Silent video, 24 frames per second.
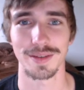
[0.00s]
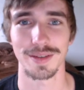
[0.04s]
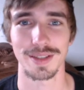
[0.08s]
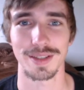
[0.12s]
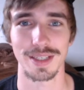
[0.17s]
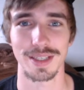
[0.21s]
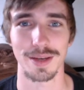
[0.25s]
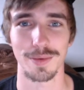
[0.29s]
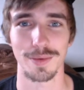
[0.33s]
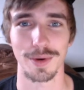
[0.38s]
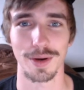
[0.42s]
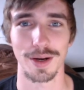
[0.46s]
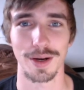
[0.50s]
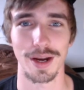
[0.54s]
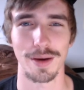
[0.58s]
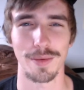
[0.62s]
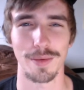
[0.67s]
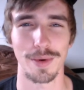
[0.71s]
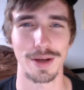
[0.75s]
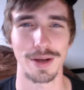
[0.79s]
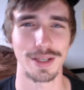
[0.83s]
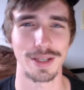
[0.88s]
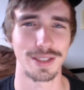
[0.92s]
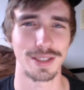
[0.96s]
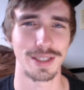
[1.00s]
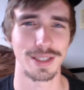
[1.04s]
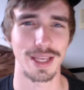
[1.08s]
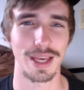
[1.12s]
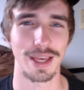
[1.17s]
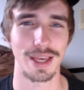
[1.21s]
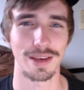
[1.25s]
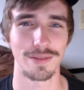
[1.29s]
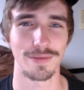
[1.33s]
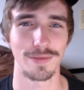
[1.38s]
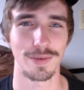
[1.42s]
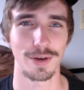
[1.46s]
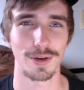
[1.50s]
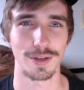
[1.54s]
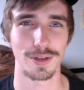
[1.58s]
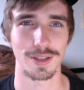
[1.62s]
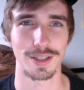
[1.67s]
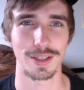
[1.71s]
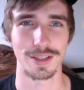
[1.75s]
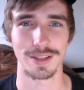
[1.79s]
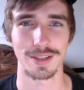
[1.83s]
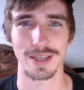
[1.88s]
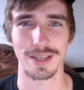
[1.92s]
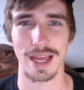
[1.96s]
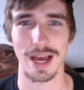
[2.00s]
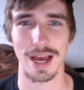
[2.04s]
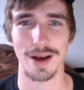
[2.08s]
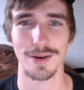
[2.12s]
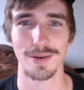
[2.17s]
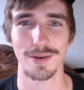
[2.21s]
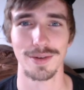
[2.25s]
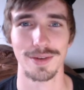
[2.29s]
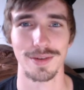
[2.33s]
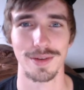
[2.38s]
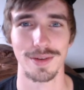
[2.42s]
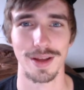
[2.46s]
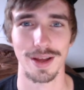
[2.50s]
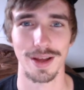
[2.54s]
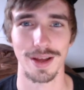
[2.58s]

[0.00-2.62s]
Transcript: see where I was then versus now.